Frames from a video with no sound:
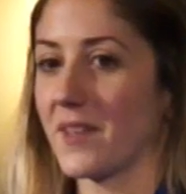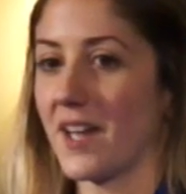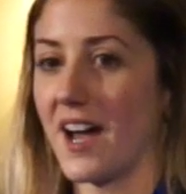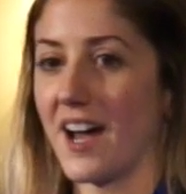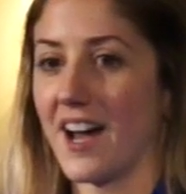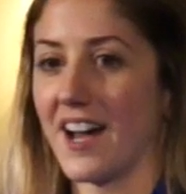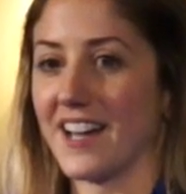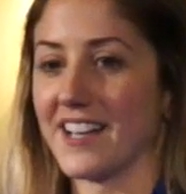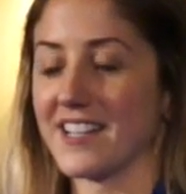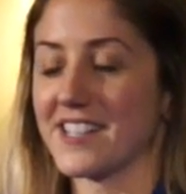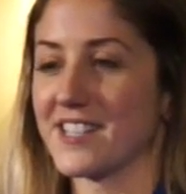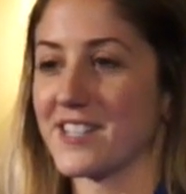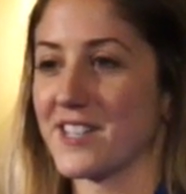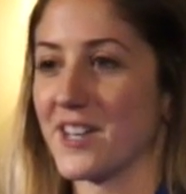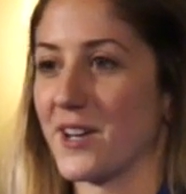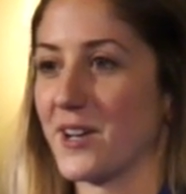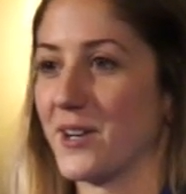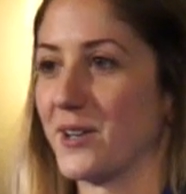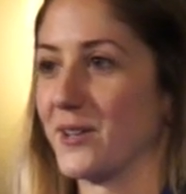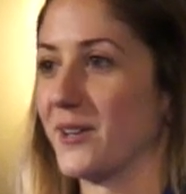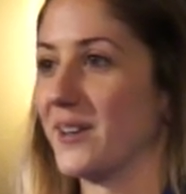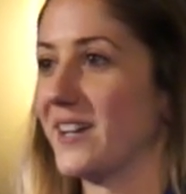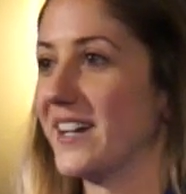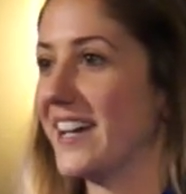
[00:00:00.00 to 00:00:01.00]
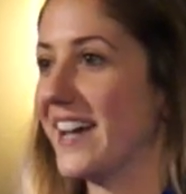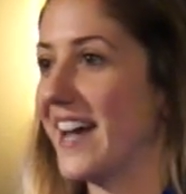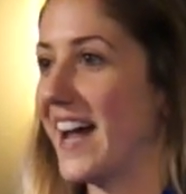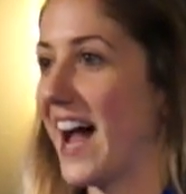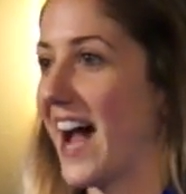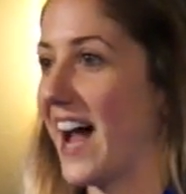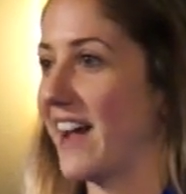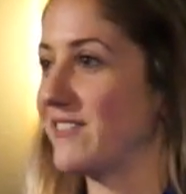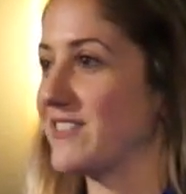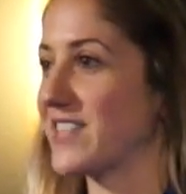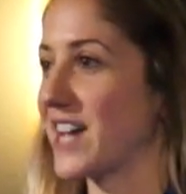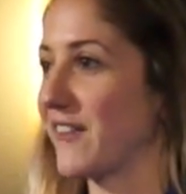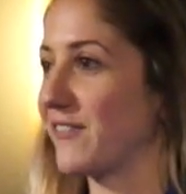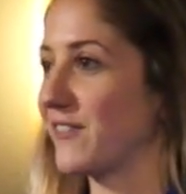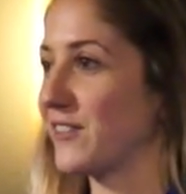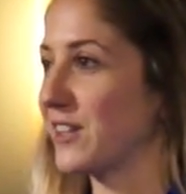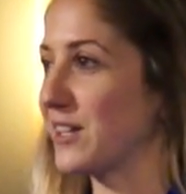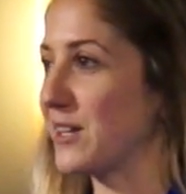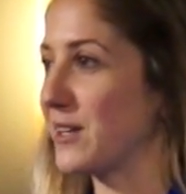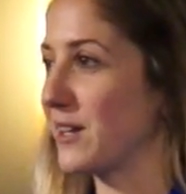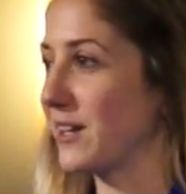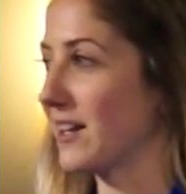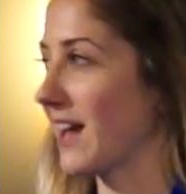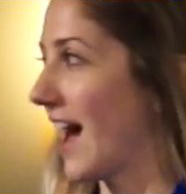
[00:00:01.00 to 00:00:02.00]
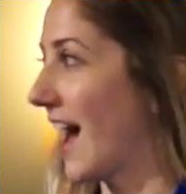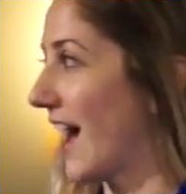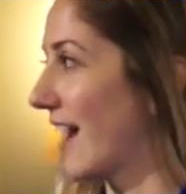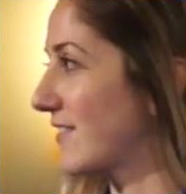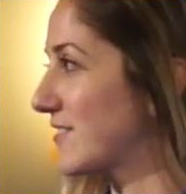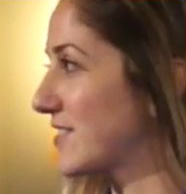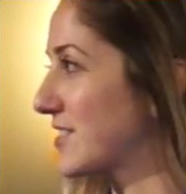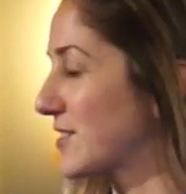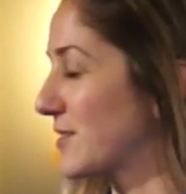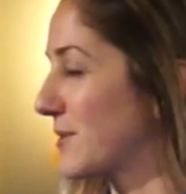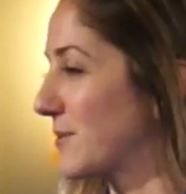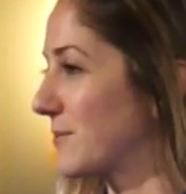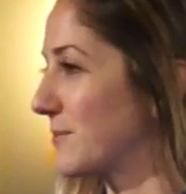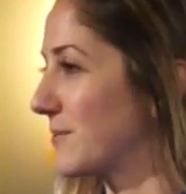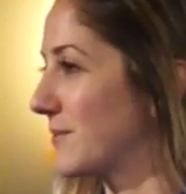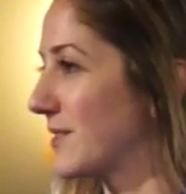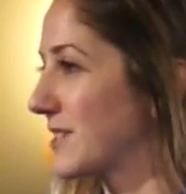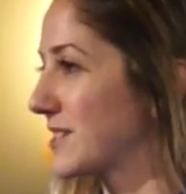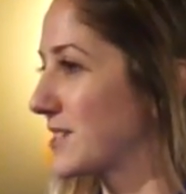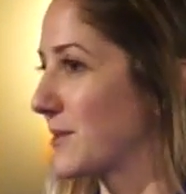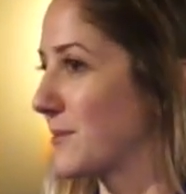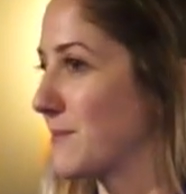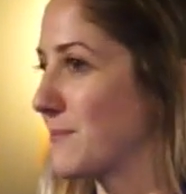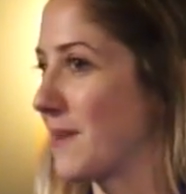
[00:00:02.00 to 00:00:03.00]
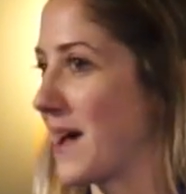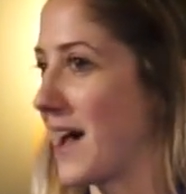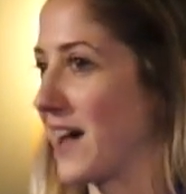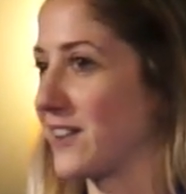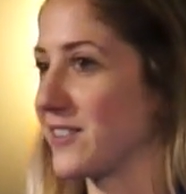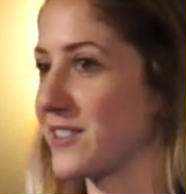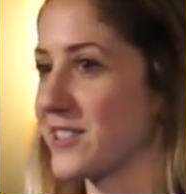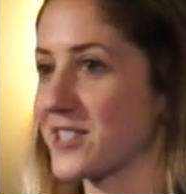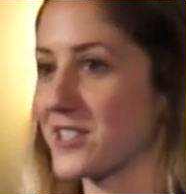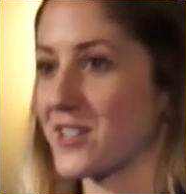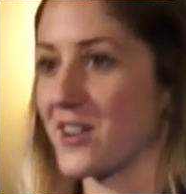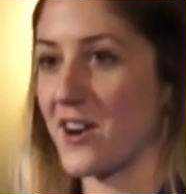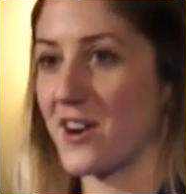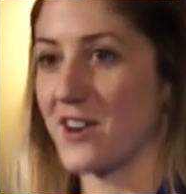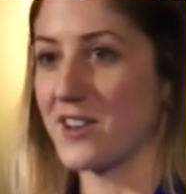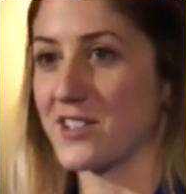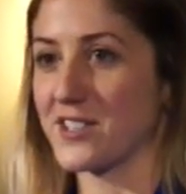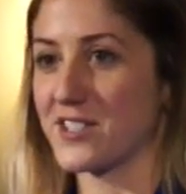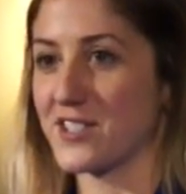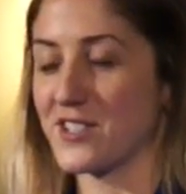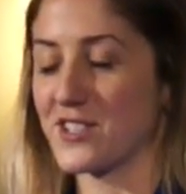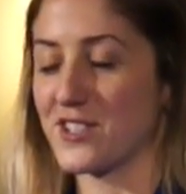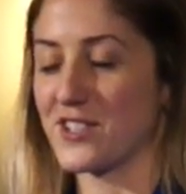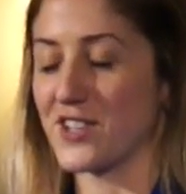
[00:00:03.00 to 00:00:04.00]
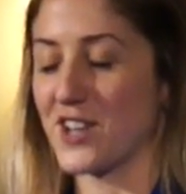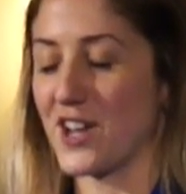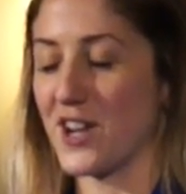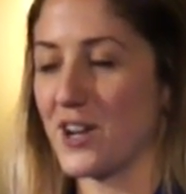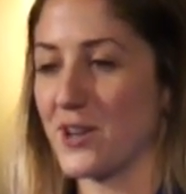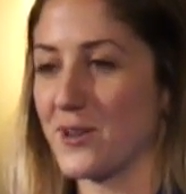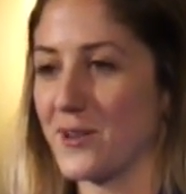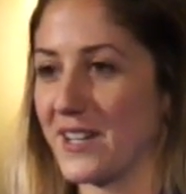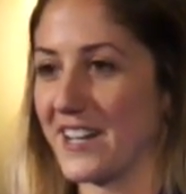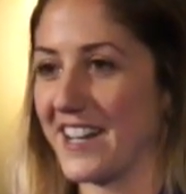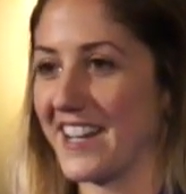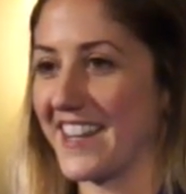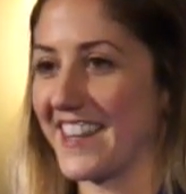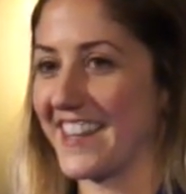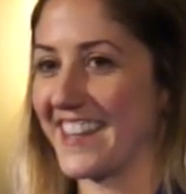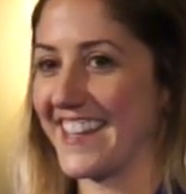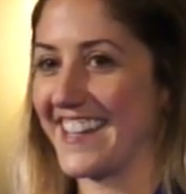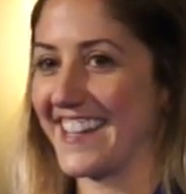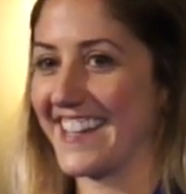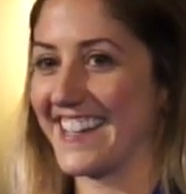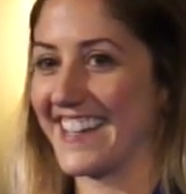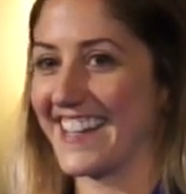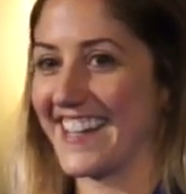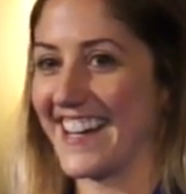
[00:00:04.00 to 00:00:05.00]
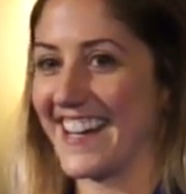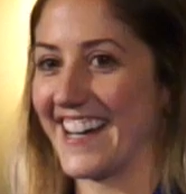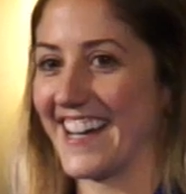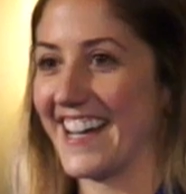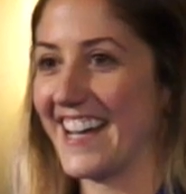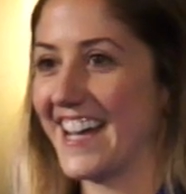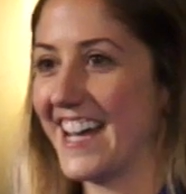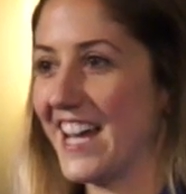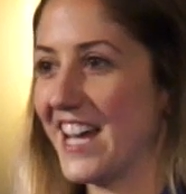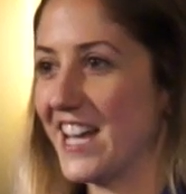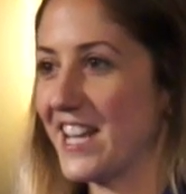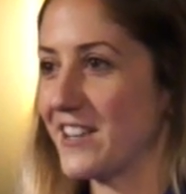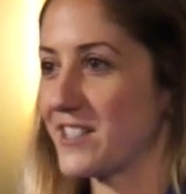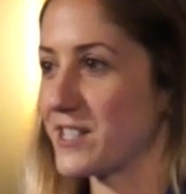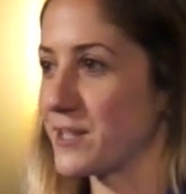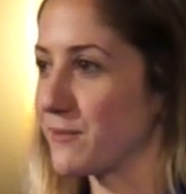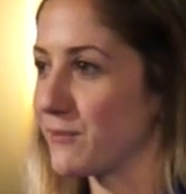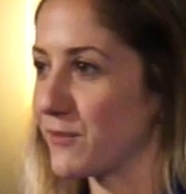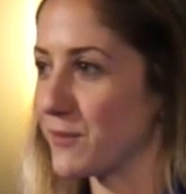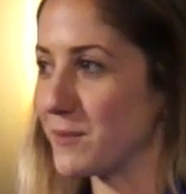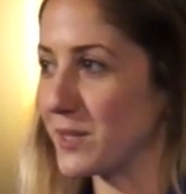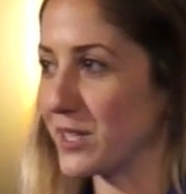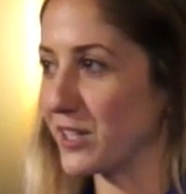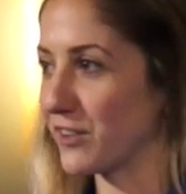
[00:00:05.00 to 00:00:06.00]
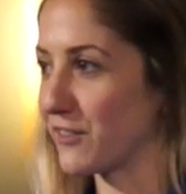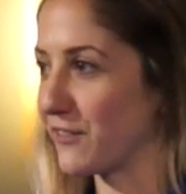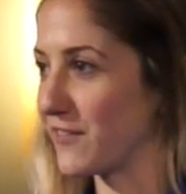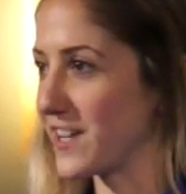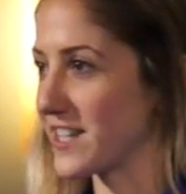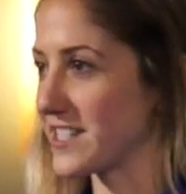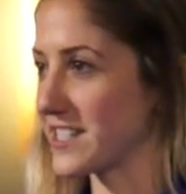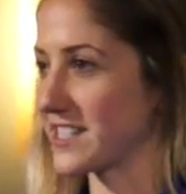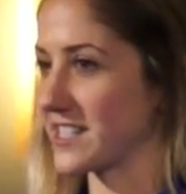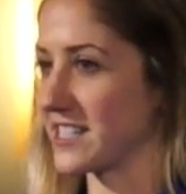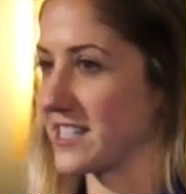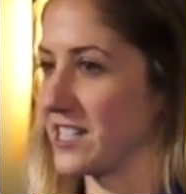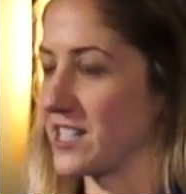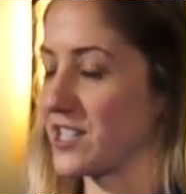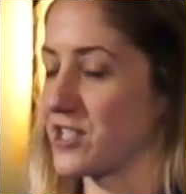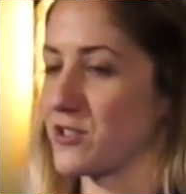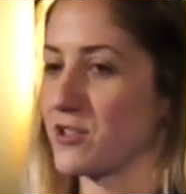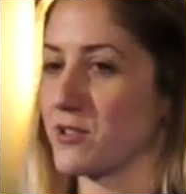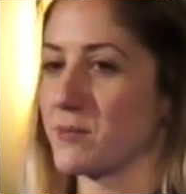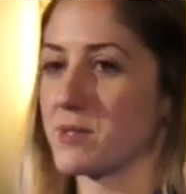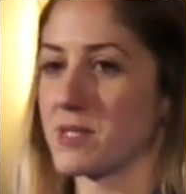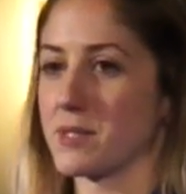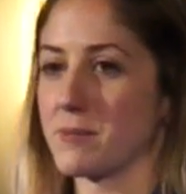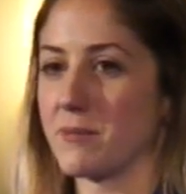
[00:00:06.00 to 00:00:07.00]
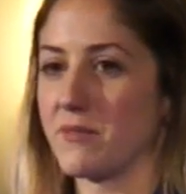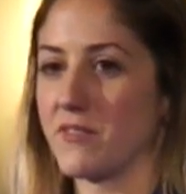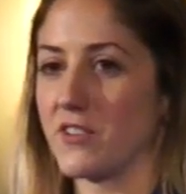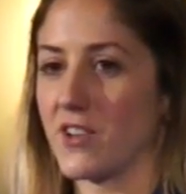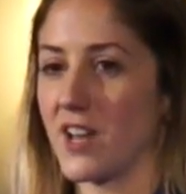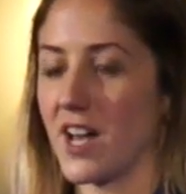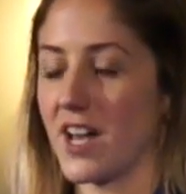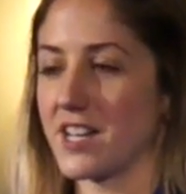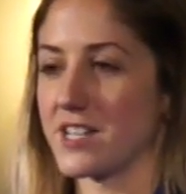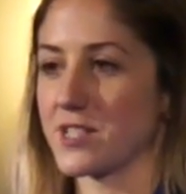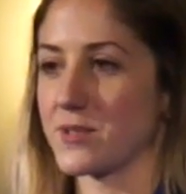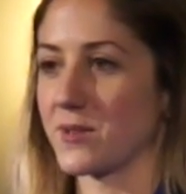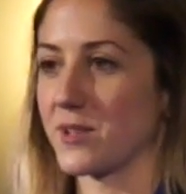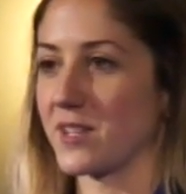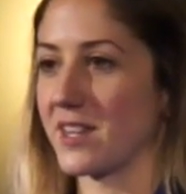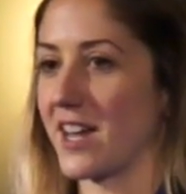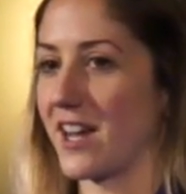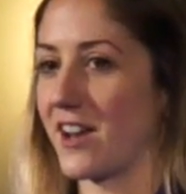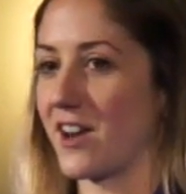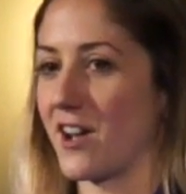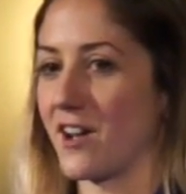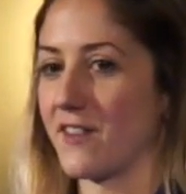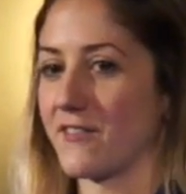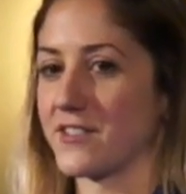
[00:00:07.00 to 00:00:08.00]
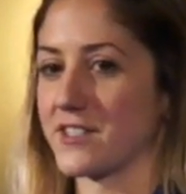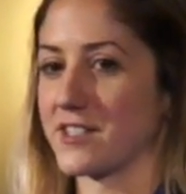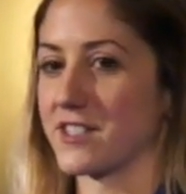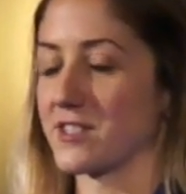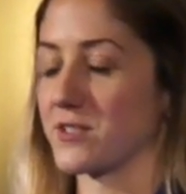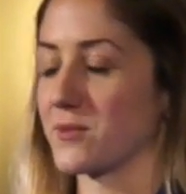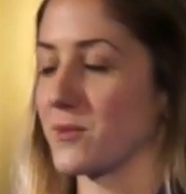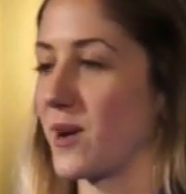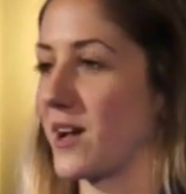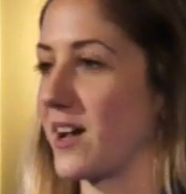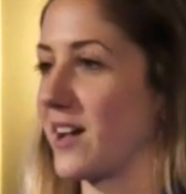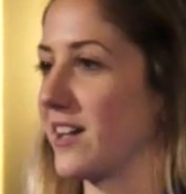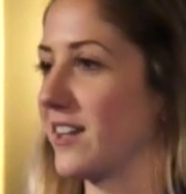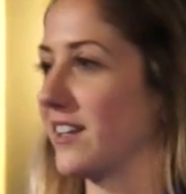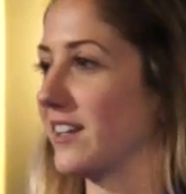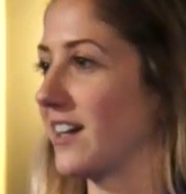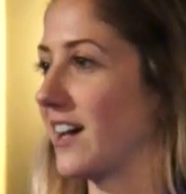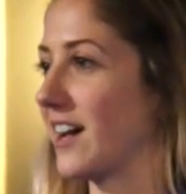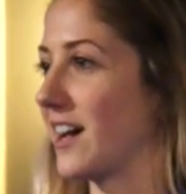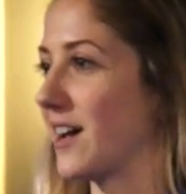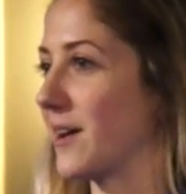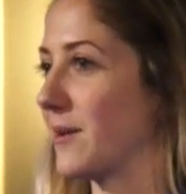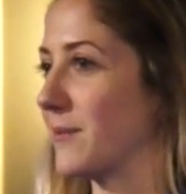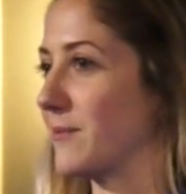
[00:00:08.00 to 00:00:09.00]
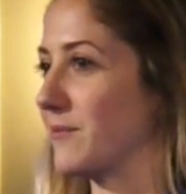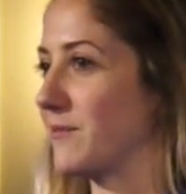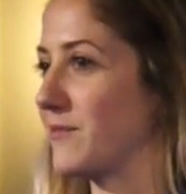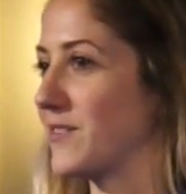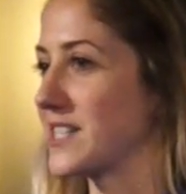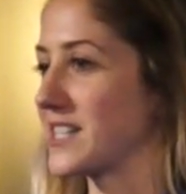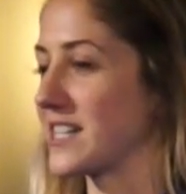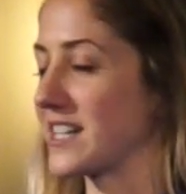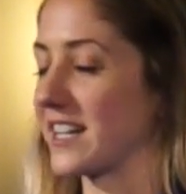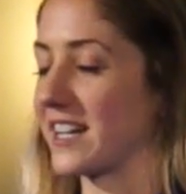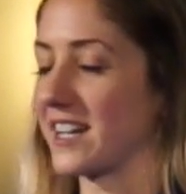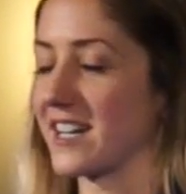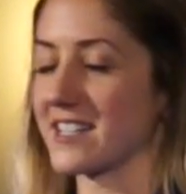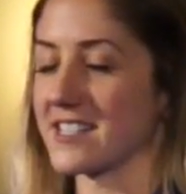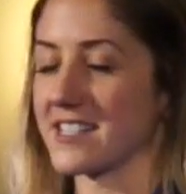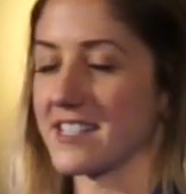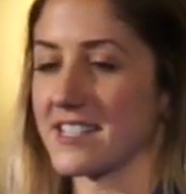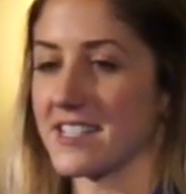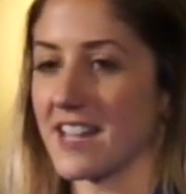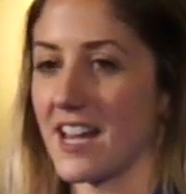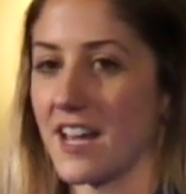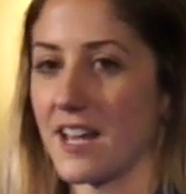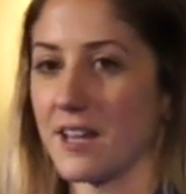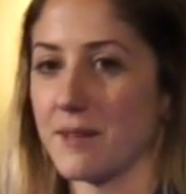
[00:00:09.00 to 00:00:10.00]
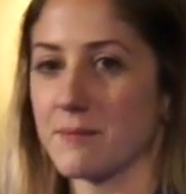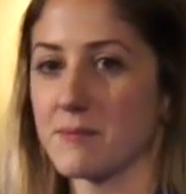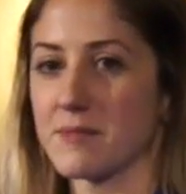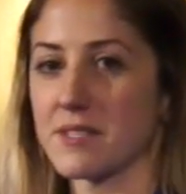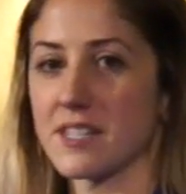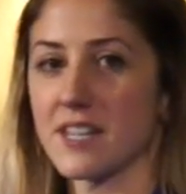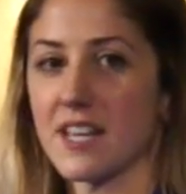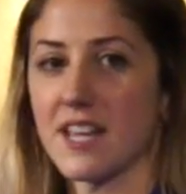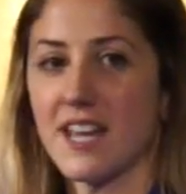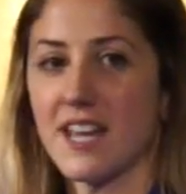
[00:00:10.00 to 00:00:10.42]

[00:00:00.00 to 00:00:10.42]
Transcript: Uh, so I definitely have some, some battle scars to show, and I think uh, some familiar faces in this room, some of you guys are in that office as well, um, visiting us at times.